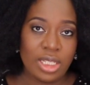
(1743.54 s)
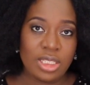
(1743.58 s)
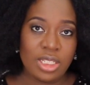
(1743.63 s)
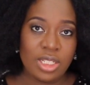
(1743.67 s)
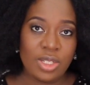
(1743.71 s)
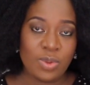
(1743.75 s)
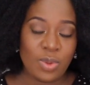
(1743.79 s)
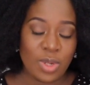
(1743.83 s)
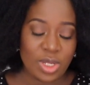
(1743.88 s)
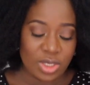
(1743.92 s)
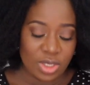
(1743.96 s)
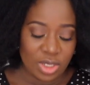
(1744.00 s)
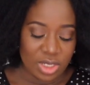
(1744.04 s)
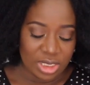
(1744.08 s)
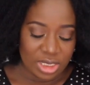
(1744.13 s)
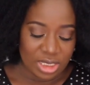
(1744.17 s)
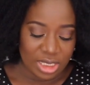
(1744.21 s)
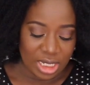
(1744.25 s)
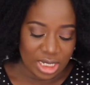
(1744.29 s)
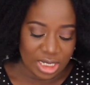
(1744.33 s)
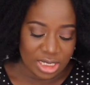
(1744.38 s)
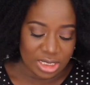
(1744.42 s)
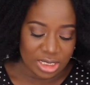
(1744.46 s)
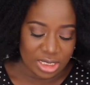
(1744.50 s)
this question
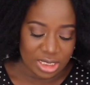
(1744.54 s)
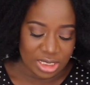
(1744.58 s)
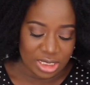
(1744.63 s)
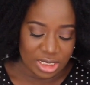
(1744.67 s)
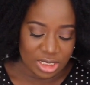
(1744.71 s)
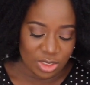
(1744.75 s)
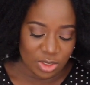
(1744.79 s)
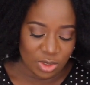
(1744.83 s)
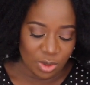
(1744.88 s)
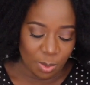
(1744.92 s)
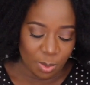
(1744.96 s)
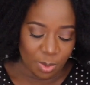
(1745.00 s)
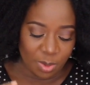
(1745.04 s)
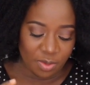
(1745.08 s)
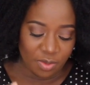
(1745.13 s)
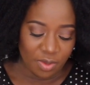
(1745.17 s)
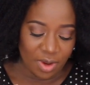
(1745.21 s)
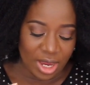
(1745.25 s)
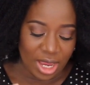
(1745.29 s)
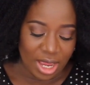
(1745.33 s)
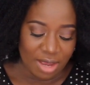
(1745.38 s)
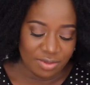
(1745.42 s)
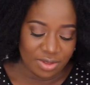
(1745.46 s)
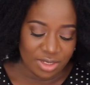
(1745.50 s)
says, did you prefer
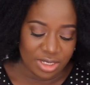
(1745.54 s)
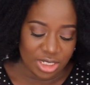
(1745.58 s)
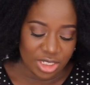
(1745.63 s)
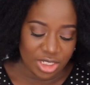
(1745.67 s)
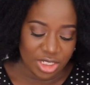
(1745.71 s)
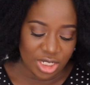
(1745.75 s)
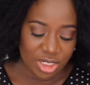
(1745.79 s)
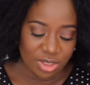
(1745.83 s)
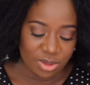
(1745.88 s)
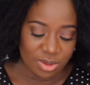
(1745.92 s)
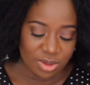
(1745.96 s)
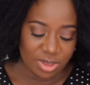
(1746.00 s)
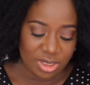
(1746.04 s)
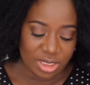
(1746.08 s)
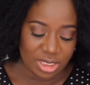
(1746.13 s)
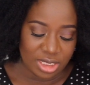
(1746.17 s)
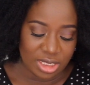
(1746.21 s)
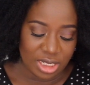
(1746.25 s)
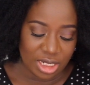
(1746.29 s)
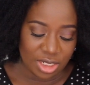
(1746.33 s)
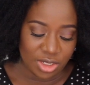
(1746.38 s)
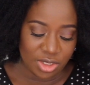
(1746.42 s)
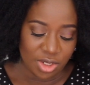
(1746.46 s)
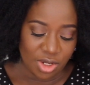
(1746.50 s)
having a scheduled
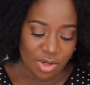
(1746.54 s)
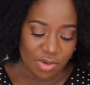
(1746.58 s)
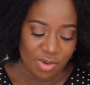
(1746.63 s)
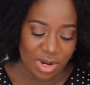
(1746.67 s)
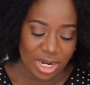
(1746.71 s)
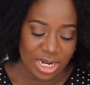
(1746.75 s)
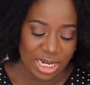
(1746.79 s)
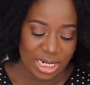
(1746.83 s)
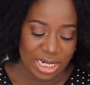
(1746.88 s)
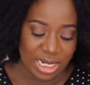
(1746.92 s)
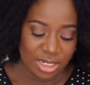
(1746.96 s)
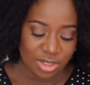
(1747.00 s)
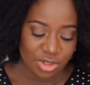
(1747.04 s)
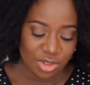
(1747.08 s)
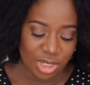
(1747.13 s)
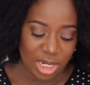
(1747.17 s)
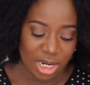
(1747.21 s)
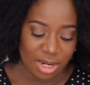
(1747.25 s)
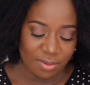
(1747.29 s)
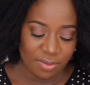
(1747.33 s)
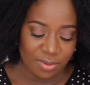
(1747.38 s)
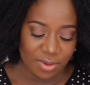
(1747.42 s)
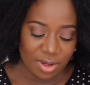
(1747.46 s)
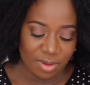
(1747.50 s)
C-section rather than
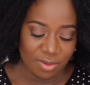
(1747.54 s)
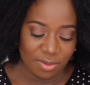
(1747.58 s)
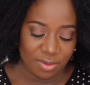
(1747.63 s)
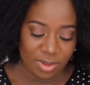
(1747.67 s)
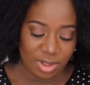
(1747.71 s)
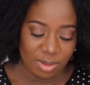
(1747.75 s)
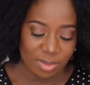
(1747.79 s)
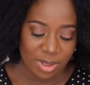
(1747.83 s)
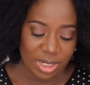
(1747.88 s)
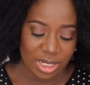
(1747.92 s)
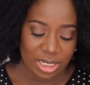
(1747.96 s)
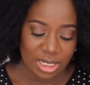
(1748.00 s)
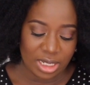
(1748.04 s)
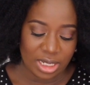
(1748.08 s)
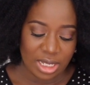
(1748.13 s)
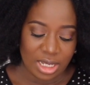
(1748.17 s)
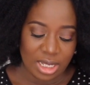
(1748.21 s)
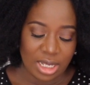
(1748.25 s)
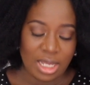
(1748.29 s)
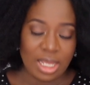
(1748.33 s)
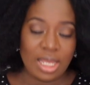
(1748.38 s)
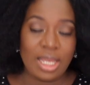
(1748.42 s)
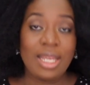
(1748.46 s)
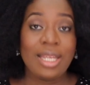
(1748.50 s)
trying for a Vbac?
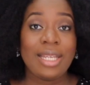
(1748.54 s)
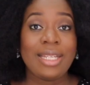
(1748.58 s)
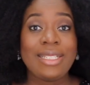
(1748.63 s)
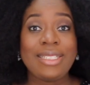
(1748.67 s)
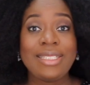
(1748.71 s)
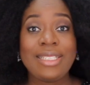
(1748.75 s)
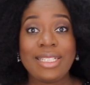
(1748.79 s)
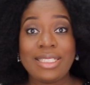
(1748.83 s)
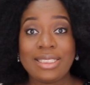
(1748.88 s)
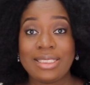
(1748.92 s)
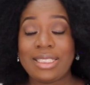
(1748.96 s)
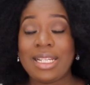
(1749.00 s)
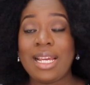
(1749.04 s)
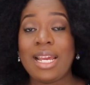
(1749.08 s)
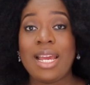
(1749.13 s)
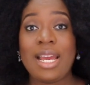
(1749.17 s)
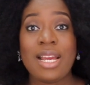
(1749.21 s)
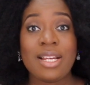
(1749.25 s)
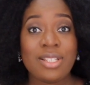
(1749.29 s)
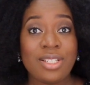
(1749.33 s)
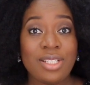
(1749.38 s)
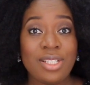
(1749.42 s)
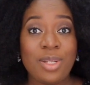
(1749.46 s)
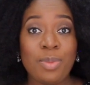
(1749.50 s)
Yes, I
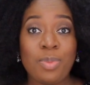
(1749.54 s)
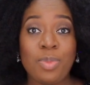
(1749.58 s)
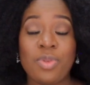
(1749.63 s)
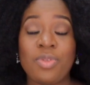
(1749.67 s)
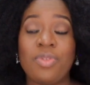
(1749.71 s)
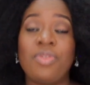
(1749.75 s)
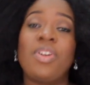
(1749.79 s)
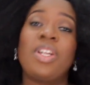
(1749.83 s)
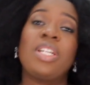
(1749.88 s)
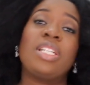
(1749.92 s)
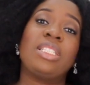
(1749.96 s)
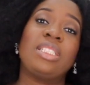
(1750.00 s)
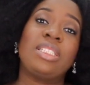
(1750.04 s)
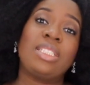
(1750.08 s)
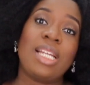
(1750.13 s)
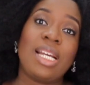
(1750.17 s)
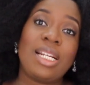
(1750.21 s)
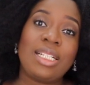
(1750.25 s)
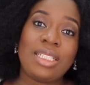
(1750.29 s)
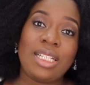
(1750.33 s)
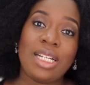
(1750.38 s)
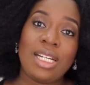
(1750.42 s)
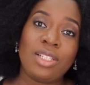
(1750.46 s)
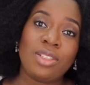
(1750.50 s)
actually preferred it at
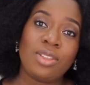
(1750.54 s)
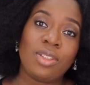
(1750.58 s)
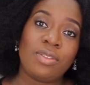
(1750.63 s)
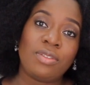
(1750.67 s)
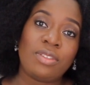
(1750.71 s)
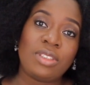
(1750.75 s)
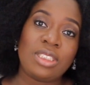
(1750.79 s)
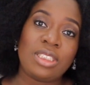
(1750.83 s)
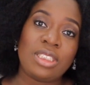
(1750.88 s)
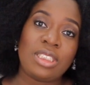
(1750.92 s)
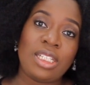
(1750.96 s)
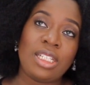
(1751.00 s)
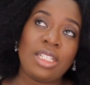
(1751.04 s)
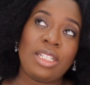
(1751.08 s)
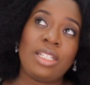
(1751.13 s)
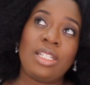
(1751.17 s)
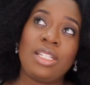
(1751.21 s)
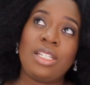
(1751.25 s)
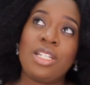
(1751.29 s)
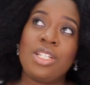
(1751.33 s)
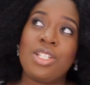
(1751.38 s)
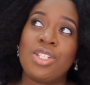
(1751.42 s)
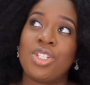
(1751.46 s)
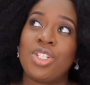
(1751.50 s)
the end of the day.
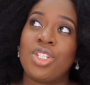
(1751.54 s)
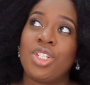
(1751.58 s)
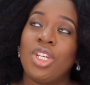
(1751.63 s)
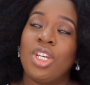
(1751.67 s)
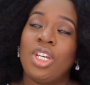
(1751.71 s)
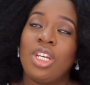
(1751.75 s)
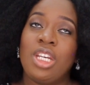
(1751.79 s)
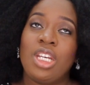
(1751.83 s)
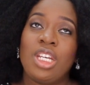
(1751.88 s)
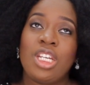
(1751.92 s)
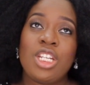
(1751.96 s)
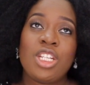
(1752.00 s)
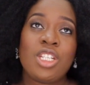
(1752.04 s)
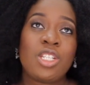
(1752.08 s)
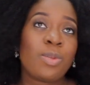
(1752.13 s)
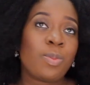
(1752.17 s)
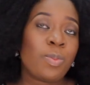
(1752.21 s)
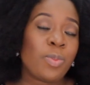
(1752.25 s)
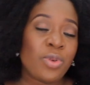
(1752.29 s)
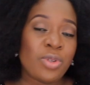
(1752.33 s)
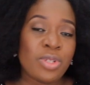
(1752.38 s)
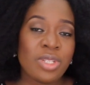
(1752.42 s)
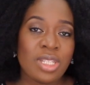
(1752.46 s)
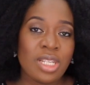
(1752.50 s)
Each
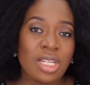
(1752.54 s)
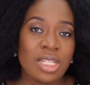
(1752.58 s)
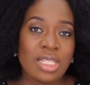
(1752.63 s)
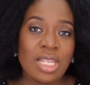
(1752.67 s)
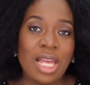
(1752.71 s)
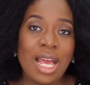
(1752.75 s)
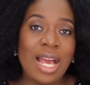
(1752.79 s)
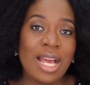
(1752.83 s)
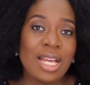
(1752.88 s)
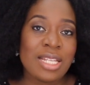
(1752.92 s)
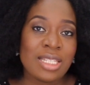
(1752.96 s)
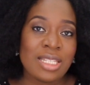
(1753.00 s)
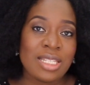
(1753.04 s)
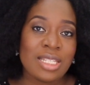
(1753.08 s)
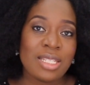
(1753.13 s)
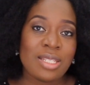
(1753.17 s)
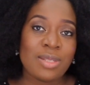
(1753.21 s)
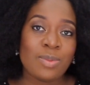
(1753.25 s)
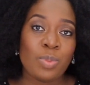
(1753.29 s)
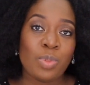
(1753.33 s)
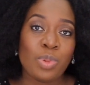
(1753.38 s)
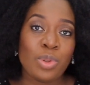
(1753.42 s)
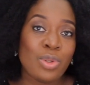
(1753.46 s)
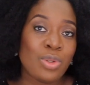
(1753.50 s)
process has its
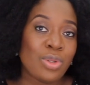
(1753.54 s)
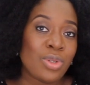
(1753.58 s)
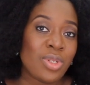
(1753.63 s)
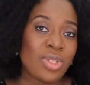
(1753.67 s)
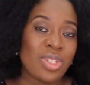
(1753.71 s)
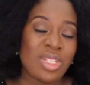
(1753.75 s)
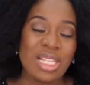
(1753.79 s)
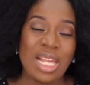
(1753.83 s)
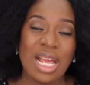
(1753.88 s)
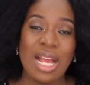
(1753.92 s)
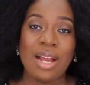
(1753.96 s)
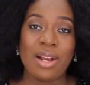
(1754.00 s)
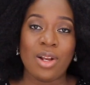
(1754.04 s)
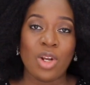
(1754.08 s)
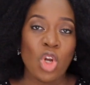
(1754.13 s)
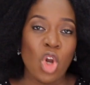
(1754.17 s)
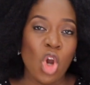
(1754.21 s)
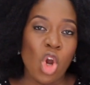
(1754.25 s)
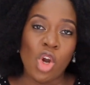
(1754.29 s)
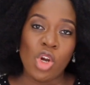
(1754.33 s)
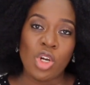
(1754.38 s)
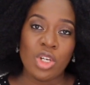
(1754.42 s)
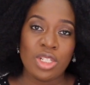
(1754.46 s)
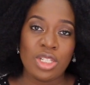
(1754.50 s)
pros and
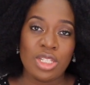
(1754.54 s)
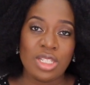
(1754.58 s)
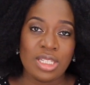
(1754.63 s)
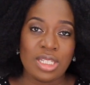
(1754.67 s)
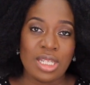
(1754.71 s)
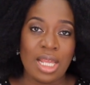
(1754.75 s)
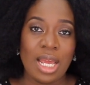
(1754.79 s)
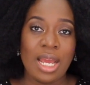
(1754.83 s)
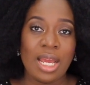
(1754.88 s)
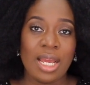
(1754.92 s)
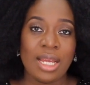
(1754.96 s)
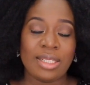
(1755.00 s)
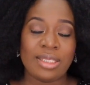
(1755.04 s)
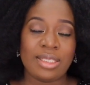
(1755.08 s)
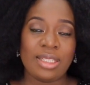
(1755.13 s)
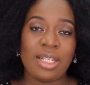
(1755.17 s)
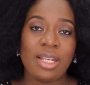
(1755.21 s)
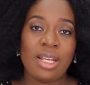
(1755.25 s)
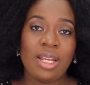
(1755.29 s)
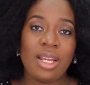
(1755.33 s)
cons, and